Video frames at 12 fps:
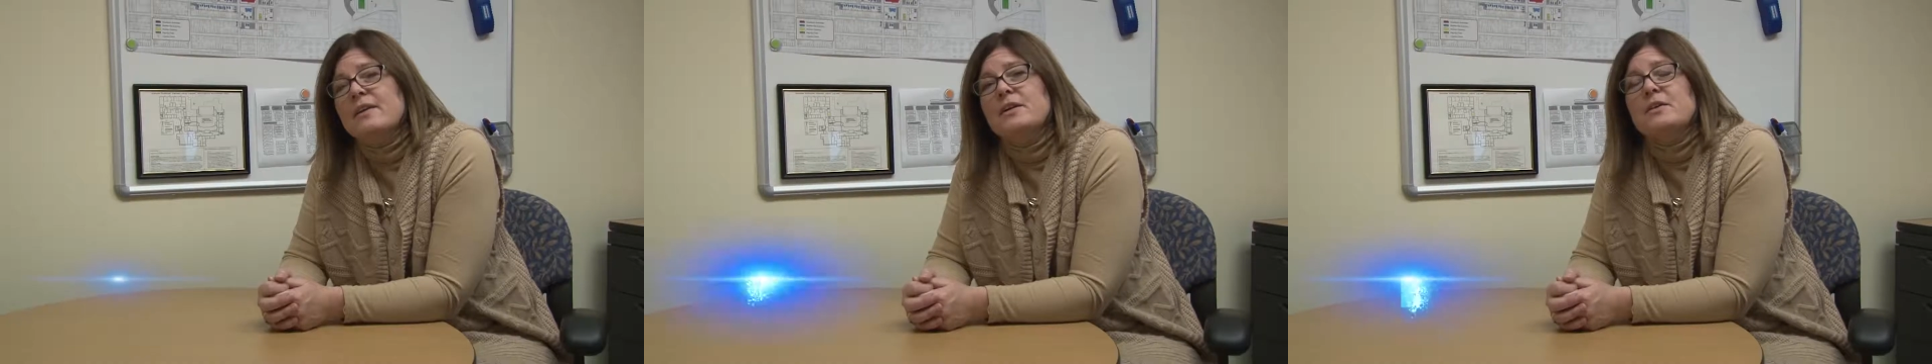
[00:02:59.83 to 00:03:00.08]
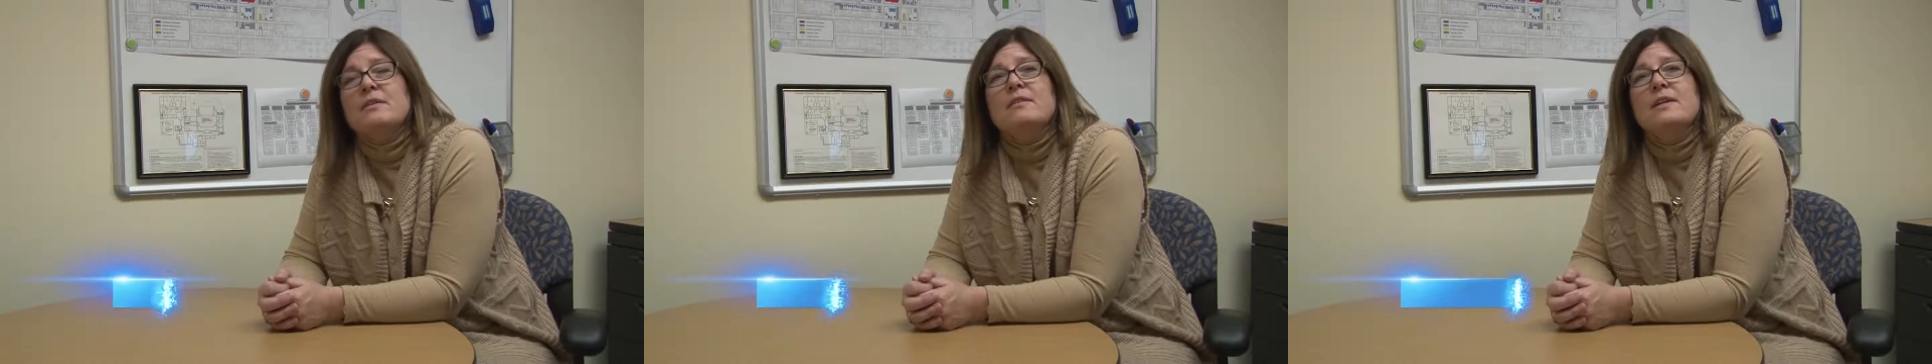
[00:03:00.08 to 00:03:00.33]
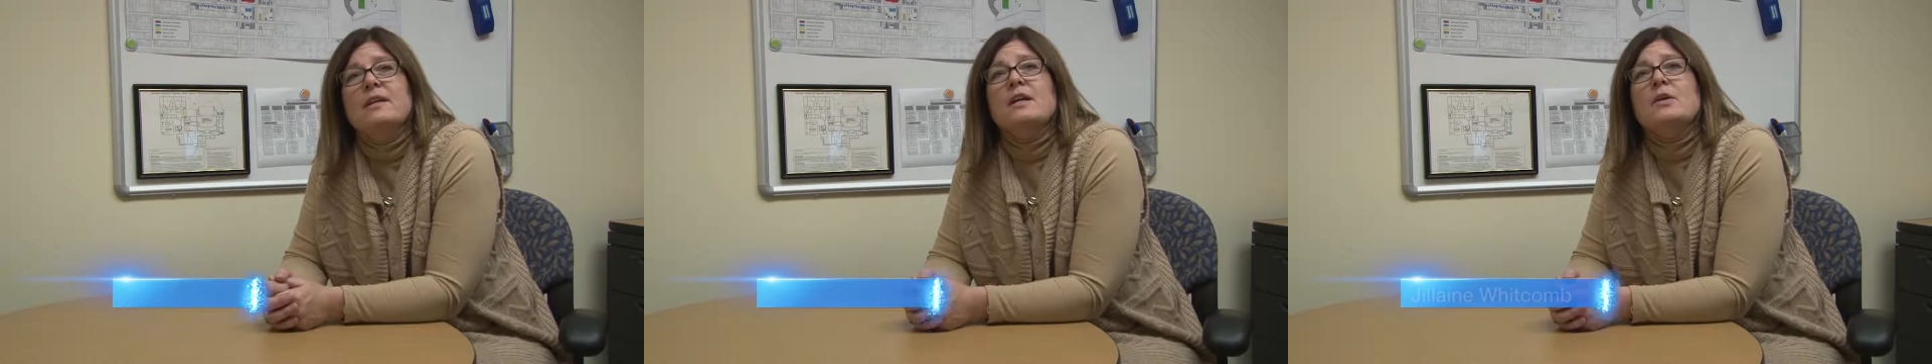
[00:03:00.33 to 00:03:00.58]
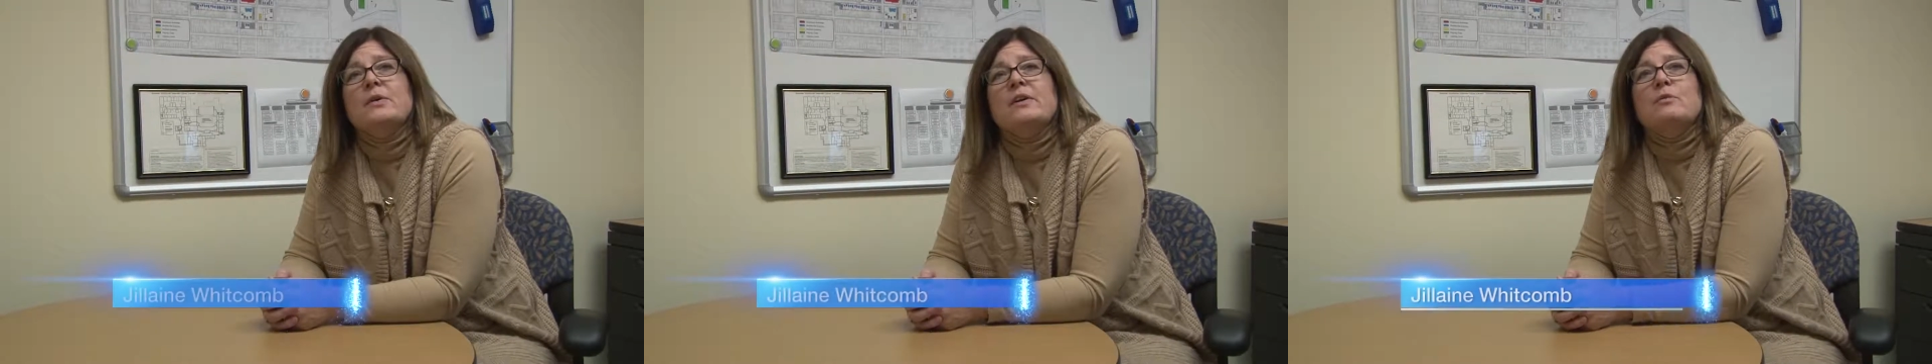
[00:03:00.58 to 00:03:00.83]
think you're going to see an
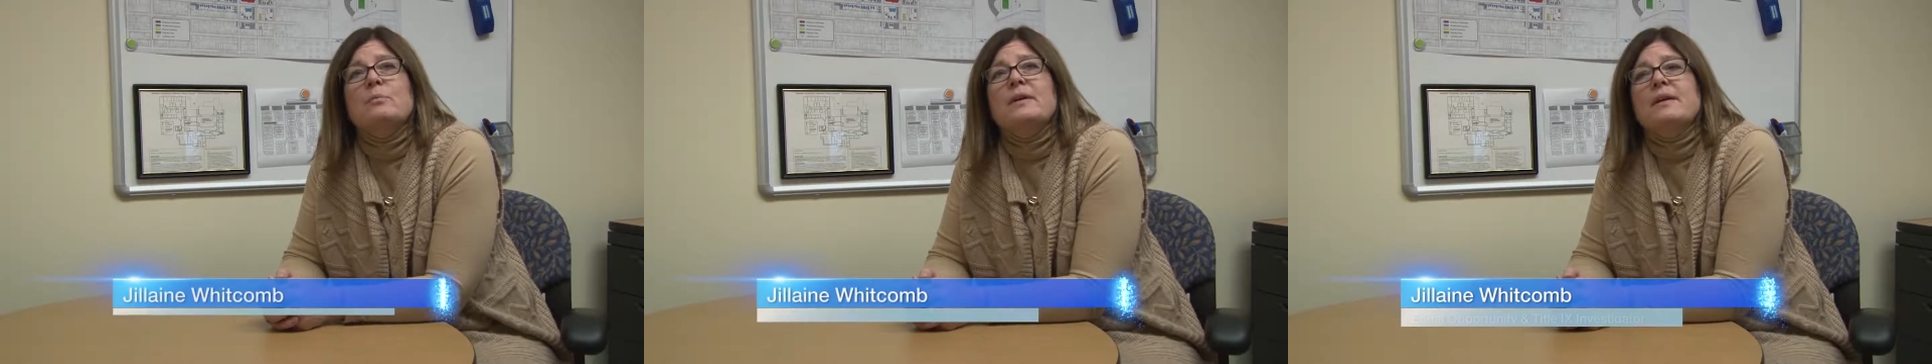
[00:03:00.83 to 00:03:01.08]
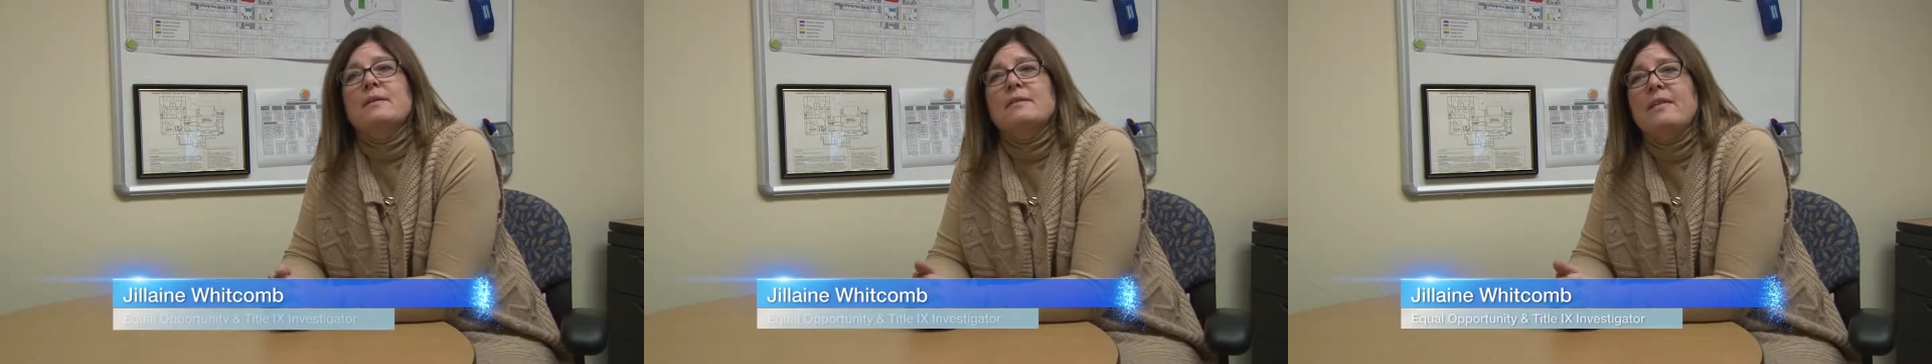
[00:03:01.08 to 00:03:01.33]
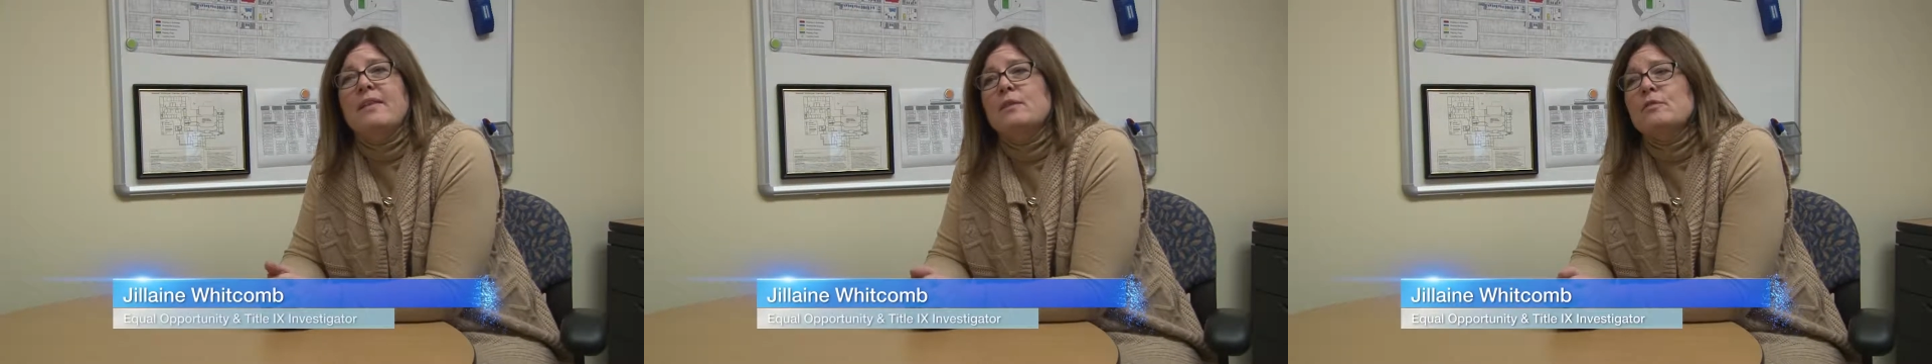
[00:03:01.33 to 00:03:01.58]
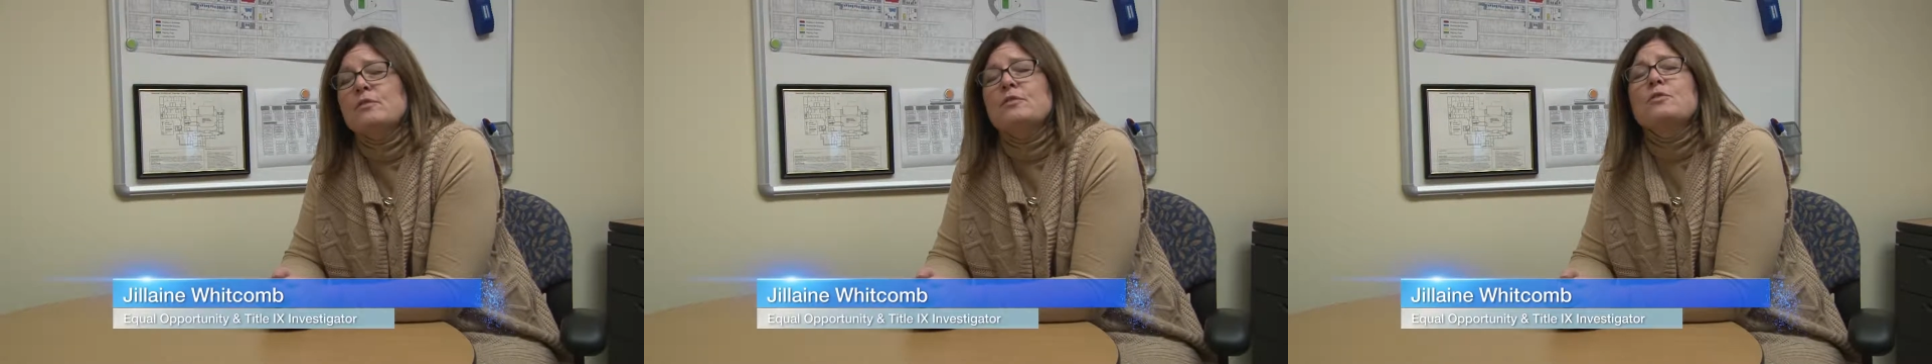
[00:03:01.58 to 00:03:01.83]
increase because I
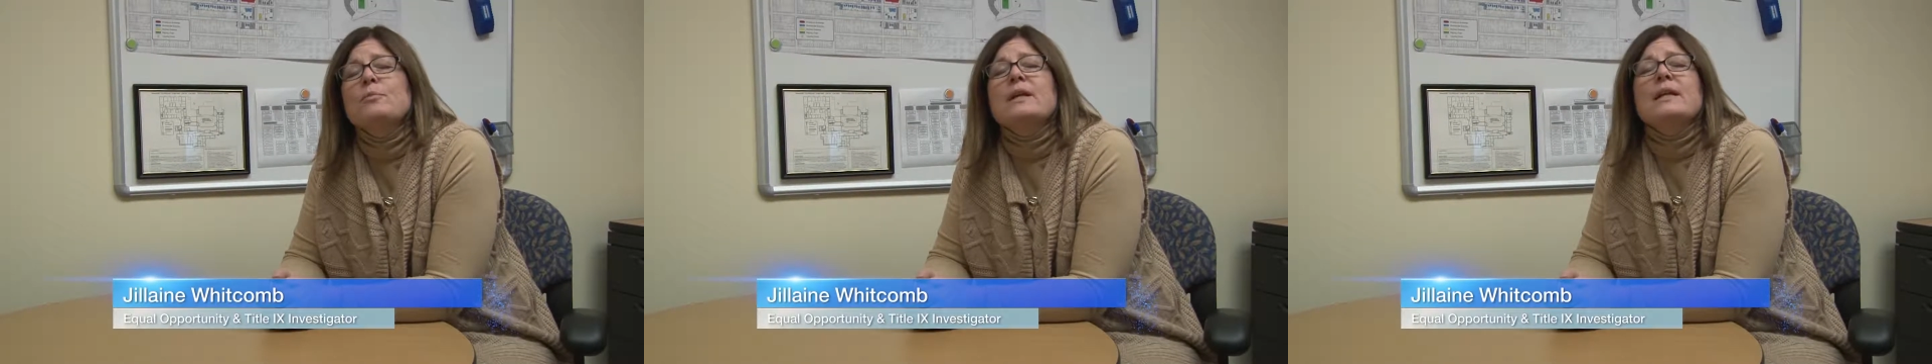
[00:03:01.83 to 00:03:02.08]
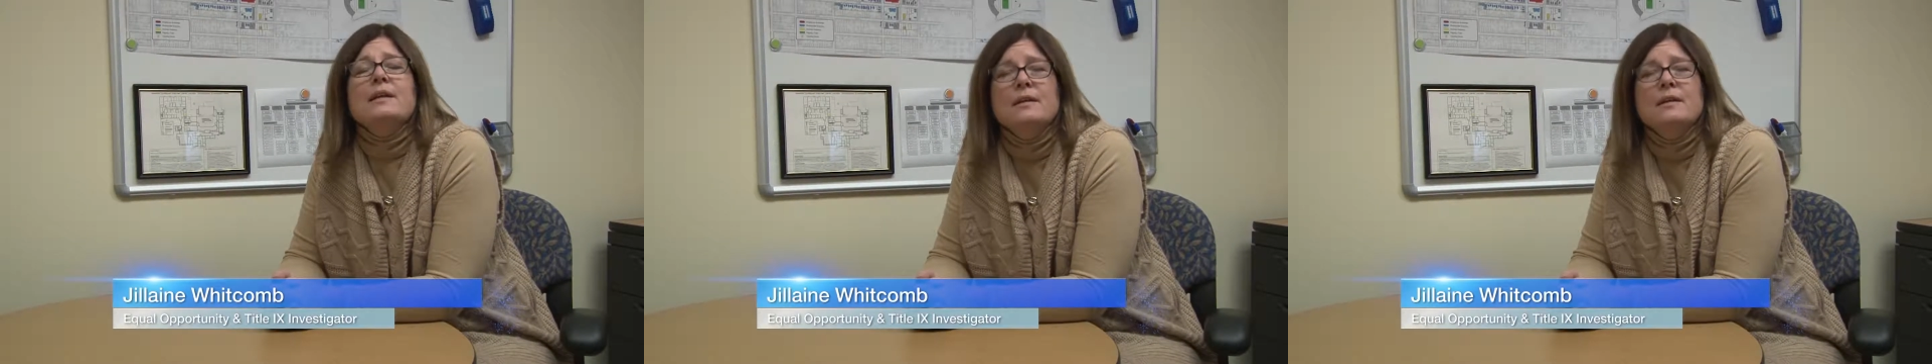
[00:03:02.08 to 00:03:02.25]
think for too many